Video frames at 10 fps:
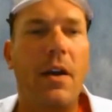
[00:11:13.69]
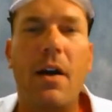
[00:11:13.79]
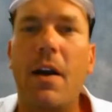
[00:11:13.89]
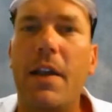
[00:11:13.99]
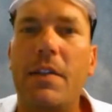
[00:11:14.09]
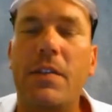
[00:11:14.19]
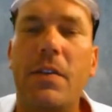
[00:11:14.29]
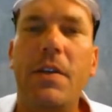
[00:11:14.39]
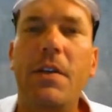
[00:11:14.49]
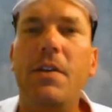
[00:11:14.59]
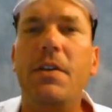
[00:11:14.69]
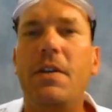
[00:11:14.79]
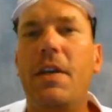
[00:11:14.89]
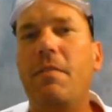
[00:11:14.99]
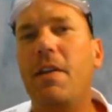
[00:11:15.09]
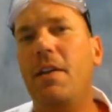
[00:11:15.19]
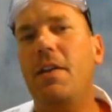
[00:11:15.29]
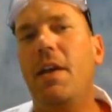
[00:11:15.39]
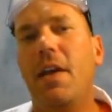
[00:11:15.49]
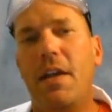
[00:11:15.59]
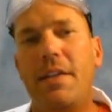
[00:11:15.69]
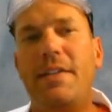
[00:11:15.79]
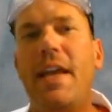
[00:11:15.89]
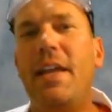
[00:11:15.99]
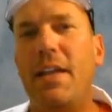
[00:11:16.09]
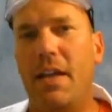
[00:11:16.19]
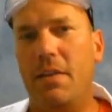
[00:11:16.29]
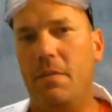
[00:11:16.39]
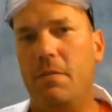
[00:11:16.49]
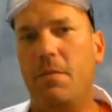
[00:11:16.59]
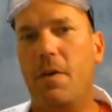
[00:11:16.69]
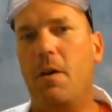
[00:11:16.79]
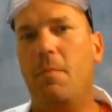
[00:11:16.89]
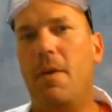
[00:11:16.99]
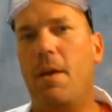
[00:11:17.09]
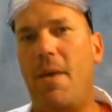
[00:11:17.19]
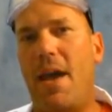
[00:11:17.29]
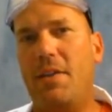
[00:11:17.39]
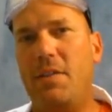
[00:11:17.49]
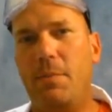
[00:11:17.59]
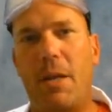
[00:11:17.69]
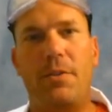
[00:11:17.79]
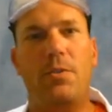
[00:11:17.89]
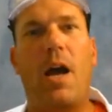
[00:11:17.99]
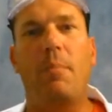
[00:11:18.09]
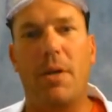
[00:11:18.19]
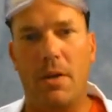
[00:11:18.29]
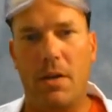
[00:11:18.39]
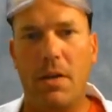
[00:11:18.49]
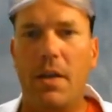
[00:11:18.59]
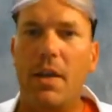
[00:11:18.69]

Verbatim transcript: All right, so here you're given data from a mass spectrometer,